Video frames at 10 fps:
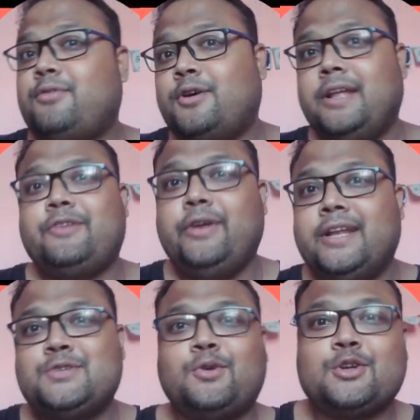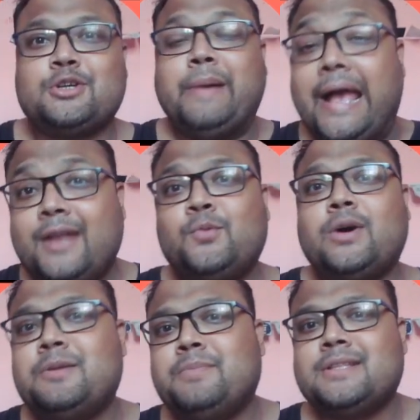for the 3 days workshop and
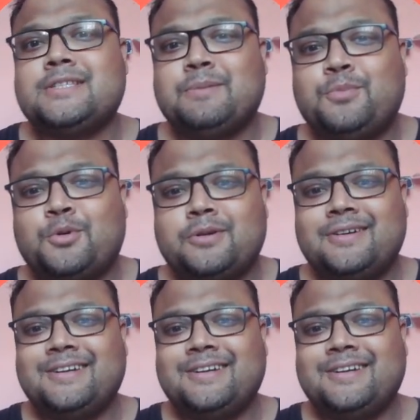1 month support.